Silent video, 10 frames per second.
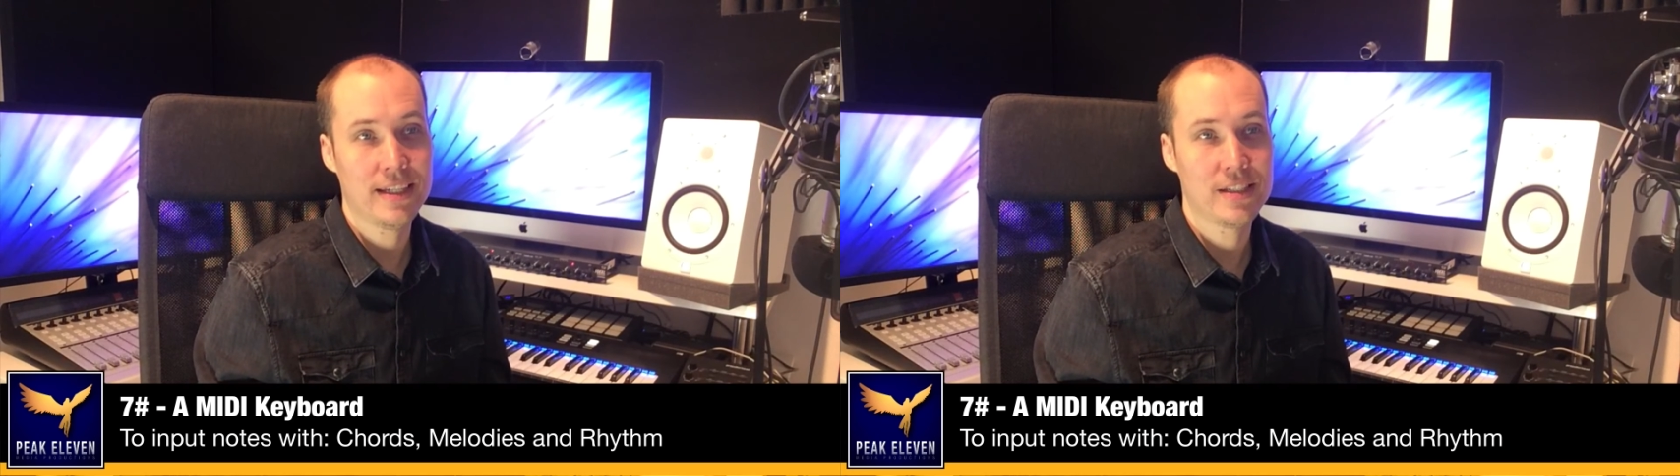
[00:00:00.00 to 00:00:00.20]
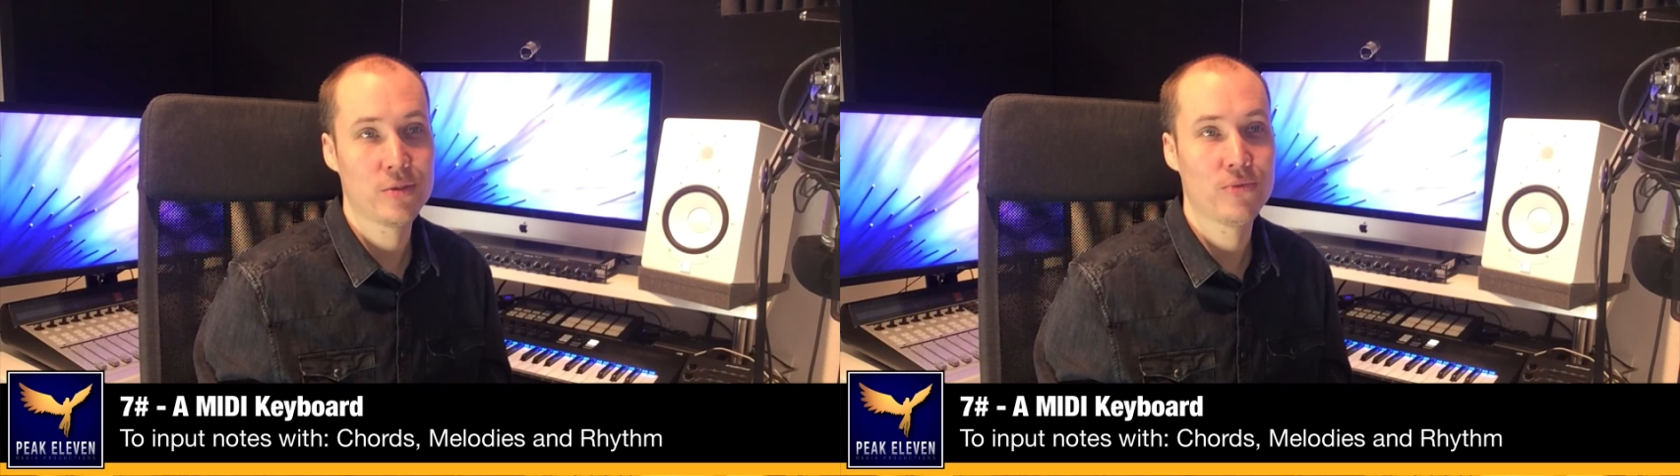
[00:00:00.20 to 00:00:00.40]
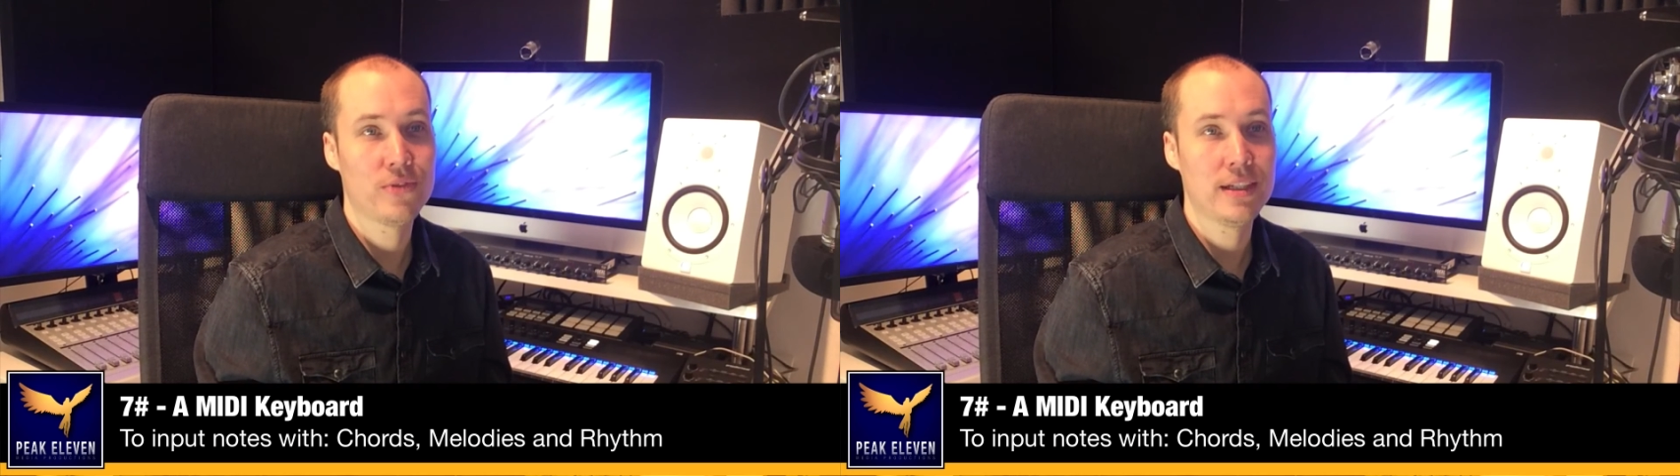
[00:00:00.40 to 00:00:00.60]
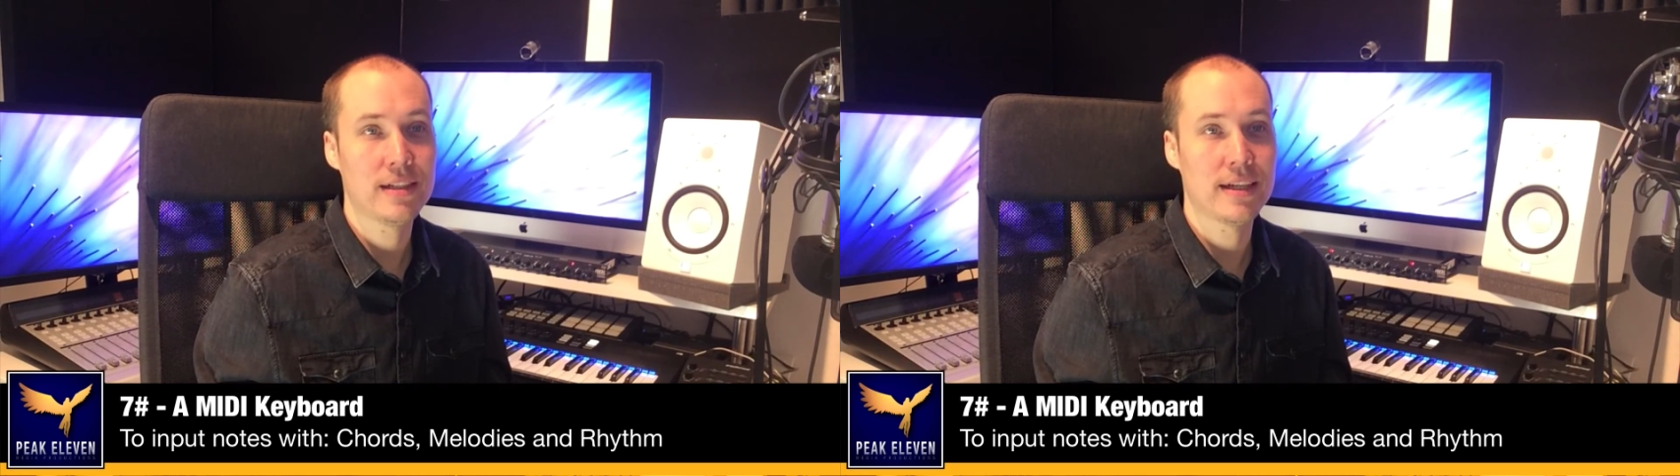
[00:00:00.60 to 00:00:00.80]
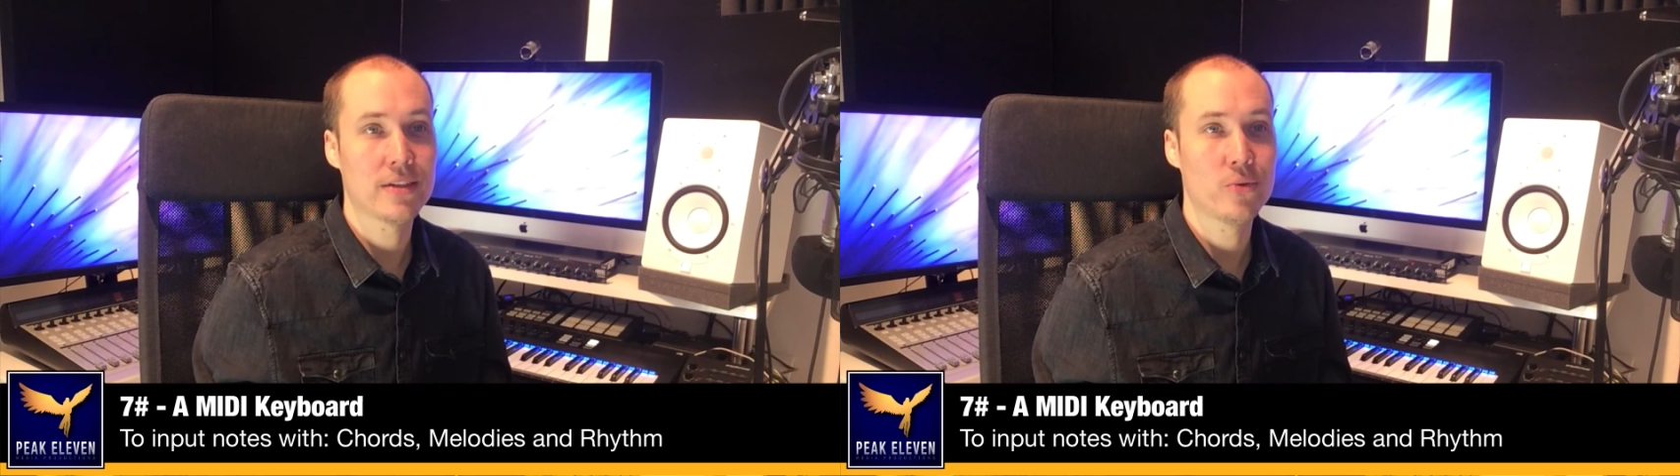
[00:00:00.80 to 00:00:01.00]
keys to
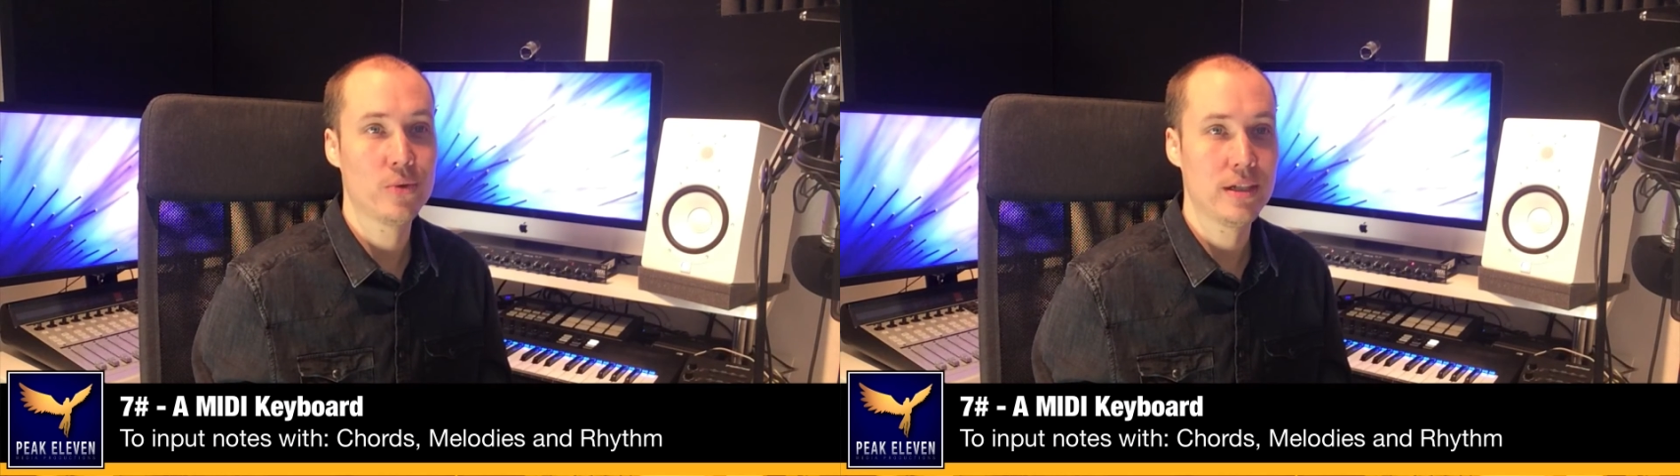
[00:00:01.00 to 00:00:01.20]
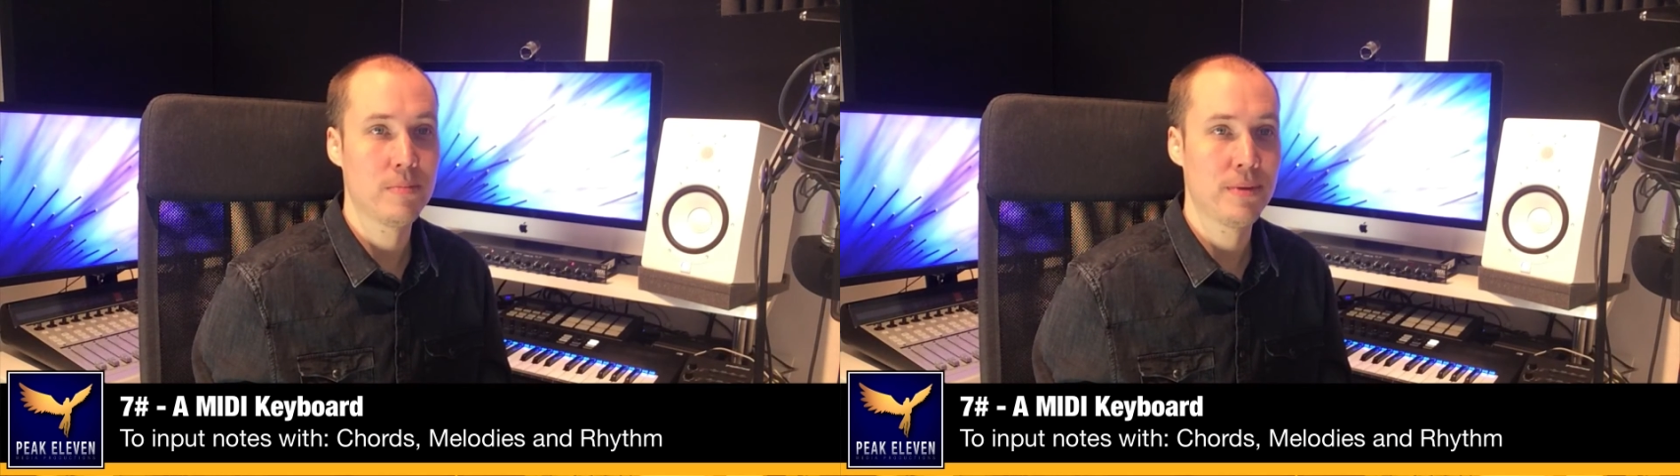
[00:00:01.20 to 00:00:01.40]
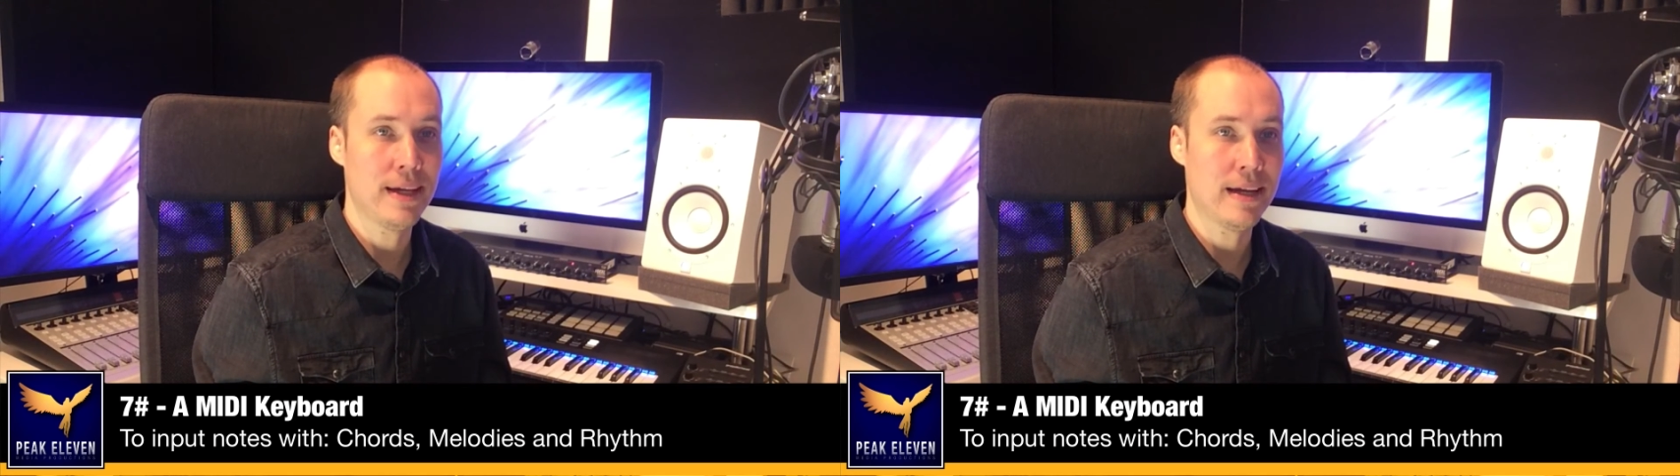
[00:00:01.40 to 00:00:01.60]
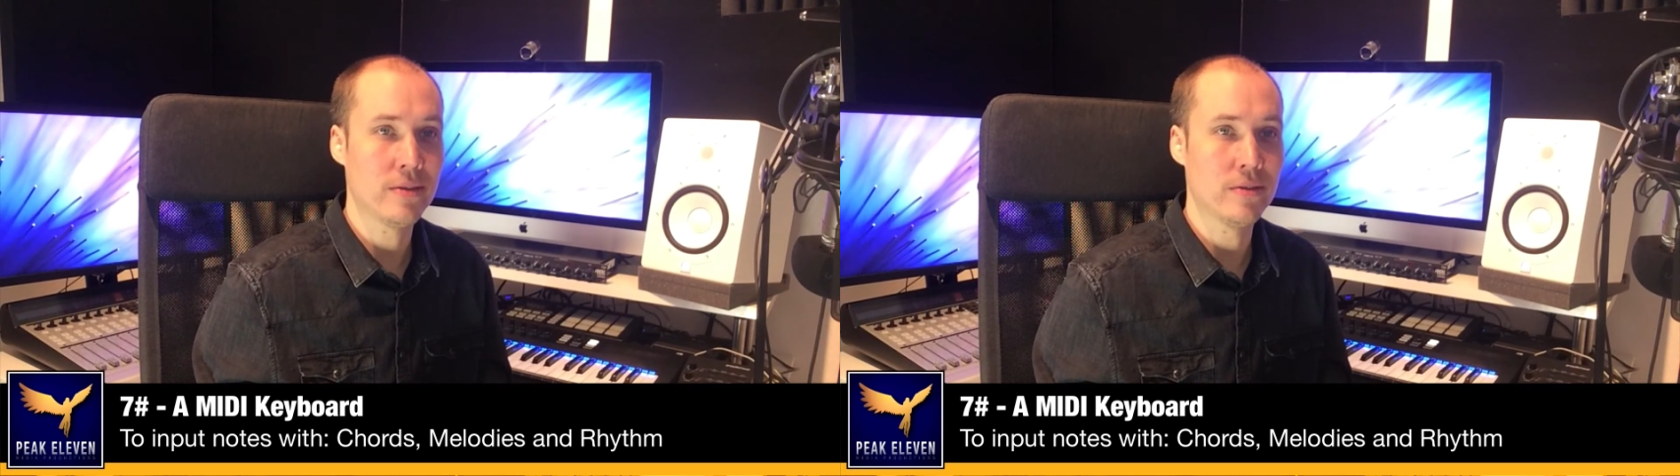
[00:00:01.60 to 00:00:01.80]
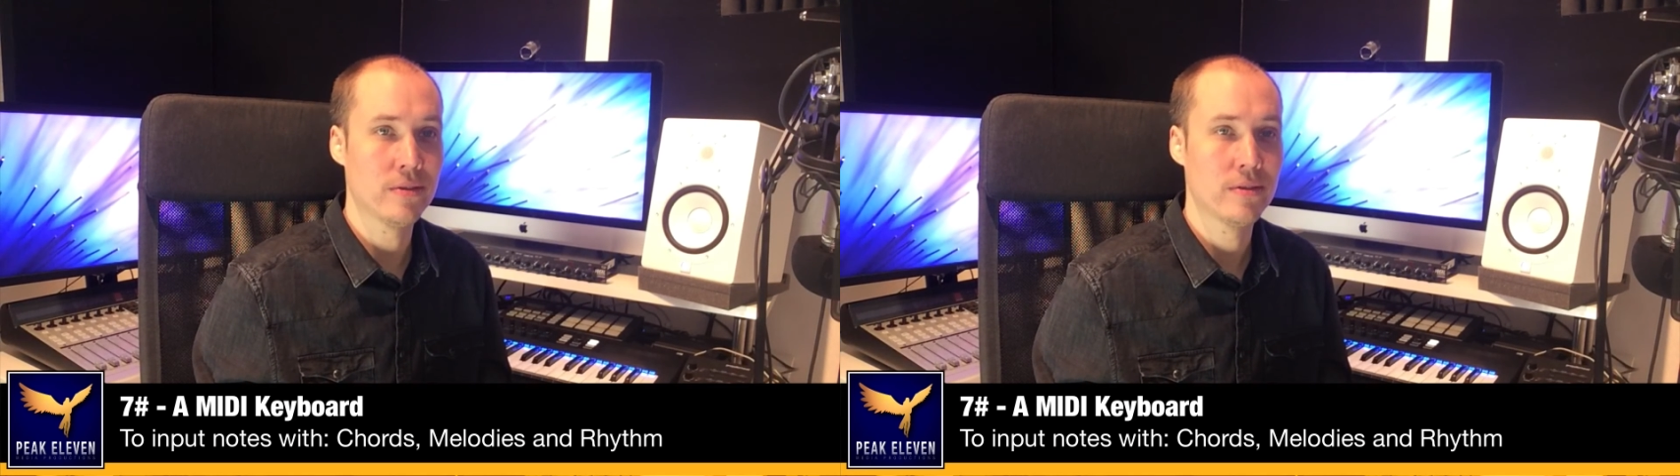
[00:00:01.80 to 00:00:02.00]
feel like a real
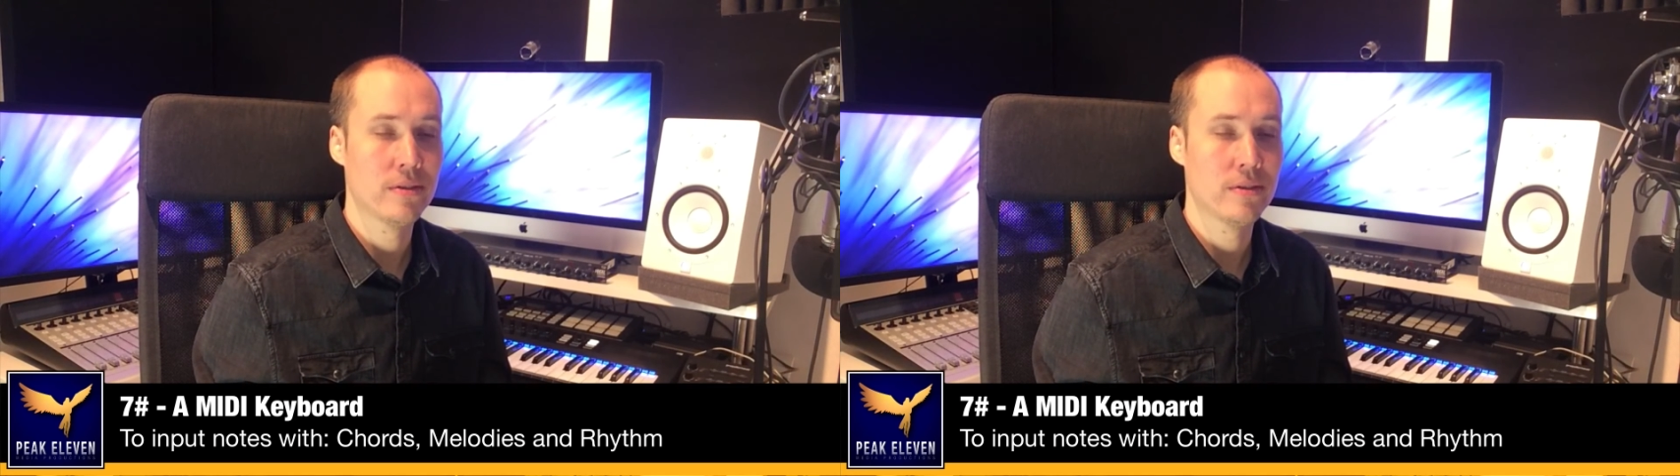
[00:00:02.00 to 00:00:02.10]
piano.